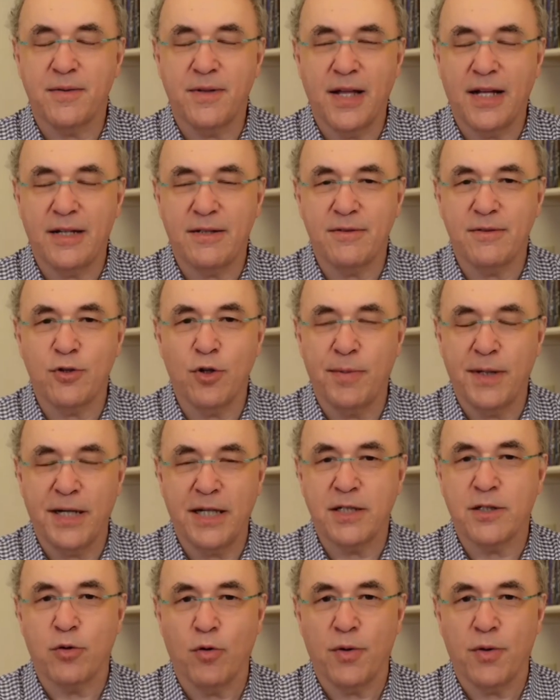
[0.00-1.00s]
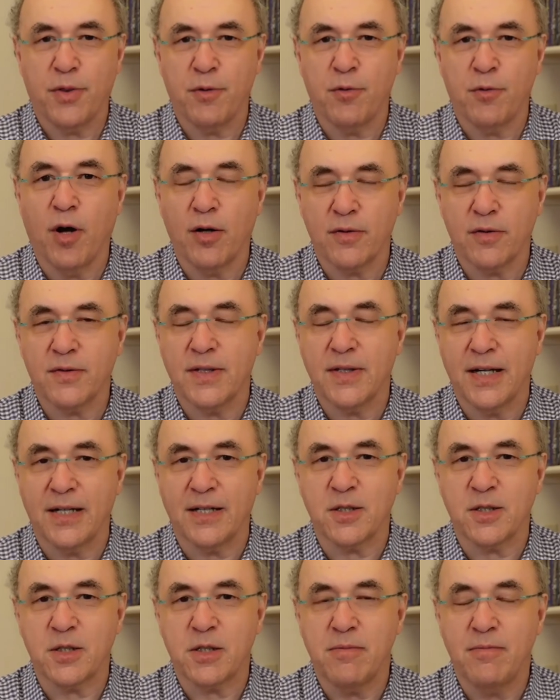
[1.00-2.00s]
then you're being taught the wrong
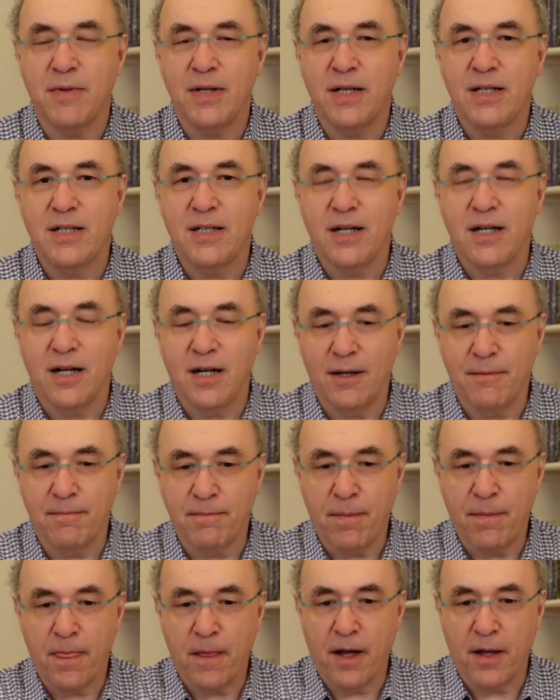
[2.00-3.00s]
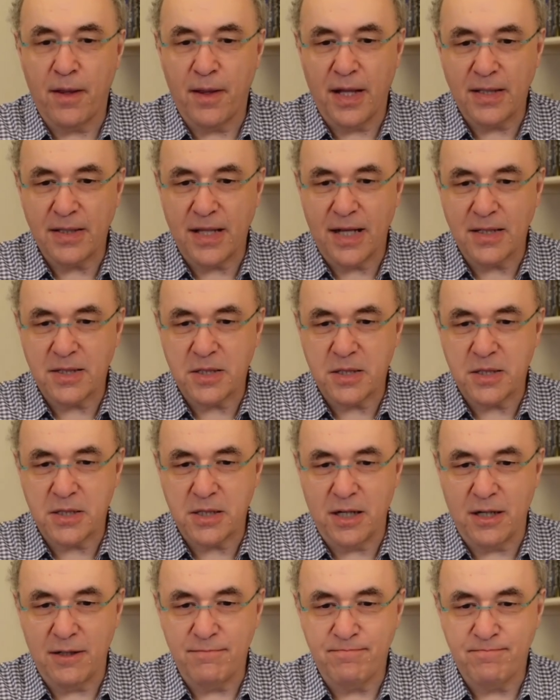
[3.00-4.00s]
things. Um, and that that's
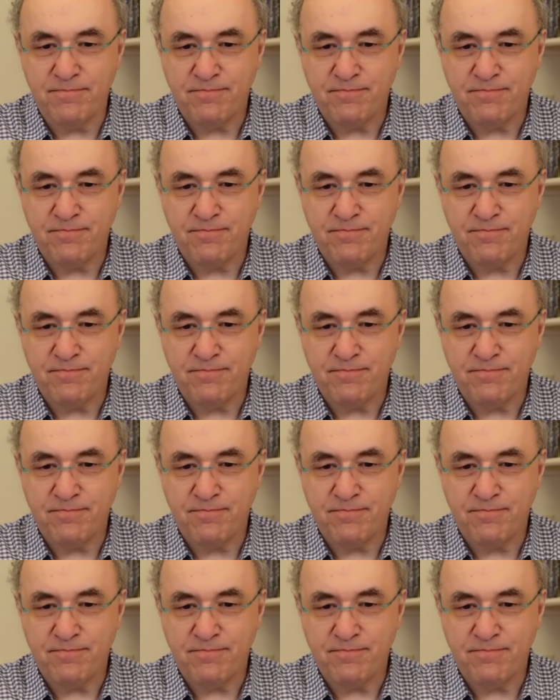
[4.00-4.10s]
uh,